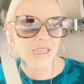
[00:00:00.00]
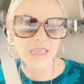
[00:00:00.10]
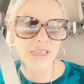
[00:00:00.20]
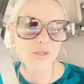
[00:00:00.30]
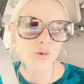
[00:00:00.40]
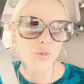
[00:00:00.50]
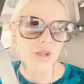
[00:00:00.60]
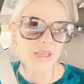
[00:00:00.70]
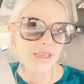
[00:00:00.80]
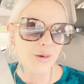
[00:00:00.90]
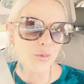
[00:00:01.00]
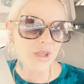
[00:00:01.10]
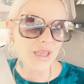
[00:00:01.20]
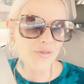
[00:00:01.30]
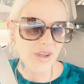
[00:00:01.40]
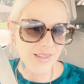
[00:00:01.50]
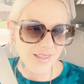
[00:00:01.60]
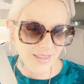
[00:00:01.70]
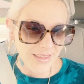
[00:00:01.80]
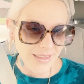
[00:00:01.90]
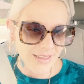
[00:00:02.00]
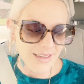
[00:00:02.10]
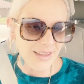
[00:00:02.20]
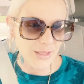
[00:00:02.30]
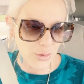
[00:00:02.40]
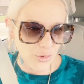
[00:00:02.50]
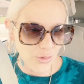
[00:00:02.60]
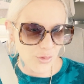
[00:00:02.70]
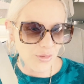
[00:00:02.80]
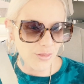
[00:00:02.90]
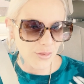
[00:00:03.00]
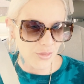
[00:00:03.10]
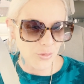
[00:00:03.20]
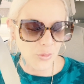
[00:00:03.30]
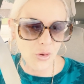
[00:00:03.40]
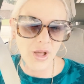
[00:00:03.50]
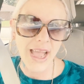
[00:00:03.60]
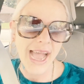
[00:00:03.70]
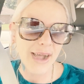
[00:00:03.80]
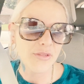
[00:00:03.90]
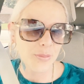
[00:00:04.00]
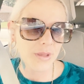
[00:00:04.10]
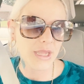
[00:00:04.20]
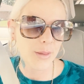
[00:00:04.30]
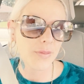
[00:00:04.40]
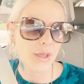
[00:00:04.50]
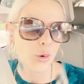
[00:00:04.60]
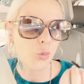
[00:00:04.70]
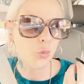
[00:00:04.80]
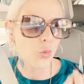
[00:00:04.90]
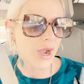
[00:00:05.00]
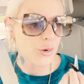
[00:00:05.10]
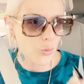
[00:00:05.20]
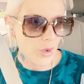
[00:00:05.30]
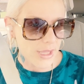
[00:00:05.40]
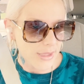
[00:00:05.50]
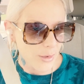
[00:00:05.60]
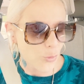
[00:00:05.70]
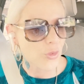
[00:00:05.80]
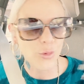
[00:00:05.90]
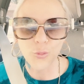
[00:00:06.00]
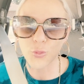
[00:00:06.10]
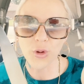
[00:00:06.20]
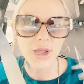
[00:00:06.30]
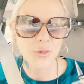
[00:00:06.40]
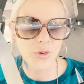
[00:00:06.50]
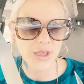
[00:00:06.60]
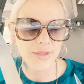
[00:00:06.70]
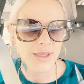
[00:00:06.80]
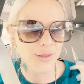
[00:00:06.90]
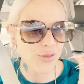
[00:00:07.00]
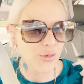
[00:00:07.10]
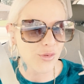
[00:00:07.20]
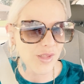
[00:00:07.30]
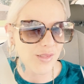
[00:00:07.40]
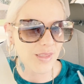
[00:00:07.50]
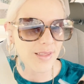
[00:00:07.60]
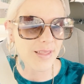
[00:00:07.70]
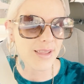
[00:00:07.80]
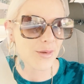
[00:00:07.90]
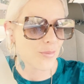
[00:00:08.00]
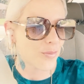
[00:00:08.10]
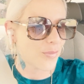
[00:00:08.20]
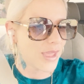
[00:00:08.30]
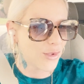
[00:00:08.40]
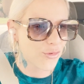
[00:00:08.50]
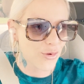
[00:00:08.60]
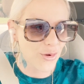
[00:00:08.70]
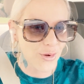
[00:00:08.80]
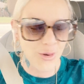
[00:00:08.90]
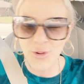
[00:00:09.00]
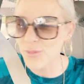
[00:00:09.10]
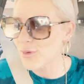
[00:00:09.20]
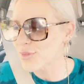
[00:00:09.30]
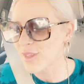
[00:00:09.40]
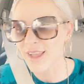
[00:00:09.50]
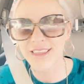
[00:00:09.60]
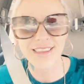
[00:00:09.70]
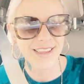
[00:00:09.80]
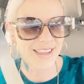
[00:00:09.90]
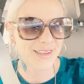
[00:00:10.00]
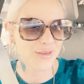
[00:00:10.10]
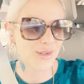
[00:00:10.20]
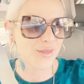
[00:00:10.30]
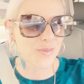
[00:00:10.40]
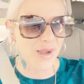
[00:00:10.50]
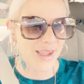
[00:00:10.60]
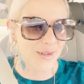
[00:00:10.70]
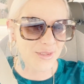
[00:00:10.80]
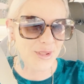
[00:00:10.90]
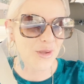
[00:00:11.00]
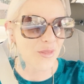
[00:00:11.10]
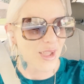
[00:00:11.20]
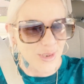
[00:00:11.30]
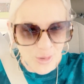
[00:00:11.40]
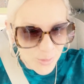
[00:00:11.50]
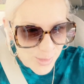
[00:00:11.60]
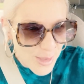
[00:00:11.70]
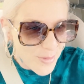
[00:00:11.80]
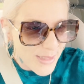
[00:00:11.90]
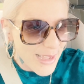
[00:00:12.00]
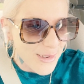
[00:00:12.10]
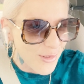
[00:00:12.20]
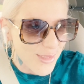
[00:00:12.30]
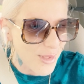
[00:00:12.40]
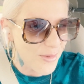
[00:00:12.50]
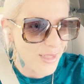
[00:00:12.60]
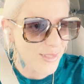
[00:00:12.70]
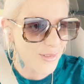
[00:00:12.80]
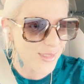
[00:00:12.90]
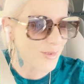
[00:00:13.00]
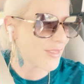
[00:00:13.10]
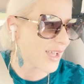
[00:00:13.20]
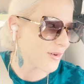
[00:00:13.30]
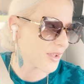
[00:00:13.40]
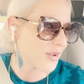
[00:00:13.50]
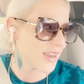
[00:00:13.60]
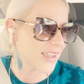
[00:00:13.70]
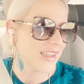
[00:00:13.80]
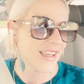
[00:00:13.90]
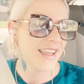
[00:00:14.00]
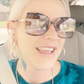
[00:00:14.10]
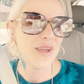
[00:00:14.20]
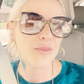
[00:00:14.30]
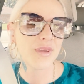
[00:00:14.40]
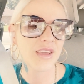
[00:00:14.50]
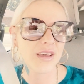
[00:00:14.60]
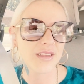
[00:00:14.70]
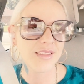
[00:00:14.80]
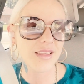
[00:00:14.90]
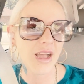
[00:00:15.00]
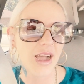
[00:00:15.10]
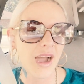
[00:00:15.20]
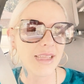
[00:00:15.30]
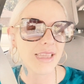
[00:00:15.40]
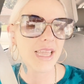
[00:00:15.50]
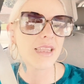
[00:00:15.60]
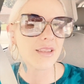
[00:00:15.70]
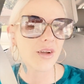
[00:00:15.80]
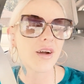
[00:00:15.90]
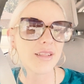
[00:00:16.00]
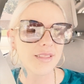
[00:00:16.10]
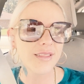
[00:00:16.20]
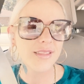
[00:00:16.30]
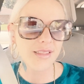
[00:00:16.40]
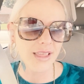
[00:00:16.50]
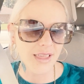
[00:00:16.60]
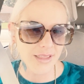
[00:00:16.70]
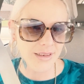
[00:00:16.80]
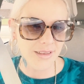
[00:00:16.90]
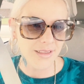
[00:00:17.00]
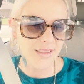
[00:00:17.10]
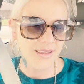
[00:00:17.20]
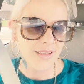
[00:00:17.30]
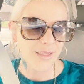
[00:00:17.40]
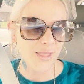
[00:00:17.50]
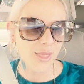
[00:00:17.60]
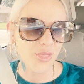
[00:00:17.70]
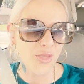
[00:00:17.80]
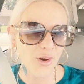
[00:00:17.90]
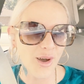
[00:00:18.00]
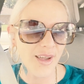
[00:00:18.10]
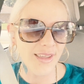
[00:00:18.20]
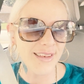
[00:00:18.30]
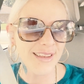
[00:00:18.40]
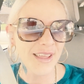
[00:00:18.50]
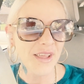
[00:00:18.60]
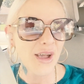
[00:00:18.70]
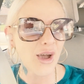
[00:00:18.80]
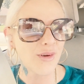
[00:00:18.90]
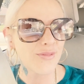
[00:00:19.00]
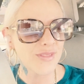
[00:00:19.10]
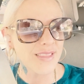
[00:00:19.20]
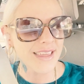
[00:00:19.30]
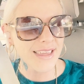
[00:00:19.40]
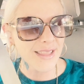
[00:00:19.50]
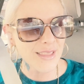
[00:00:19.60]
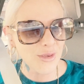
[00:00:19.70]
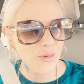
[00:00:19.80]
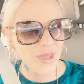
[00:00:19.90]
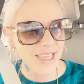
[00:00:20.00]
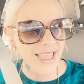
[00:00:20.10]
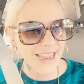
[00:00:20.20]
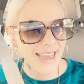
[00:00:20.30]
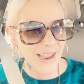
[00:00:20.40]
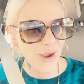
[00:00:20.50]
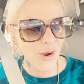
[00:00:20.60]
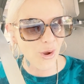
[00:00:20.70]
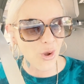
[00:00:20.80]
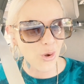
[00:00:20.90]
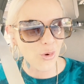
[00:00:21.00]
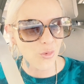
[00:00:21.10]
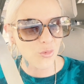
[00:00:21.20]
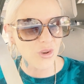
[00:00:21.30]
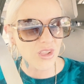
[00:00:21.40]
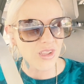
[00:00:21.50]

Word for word: either way, if I see a little Tootsie Roll, I have to pick it up like right away, like right away. Like as soon as I see it, like make sure almost like a dust pile, you know, like don't step in that, don't step in that, don't step in that. I want to go get it because I cannot stand the thought of Lilu eating her own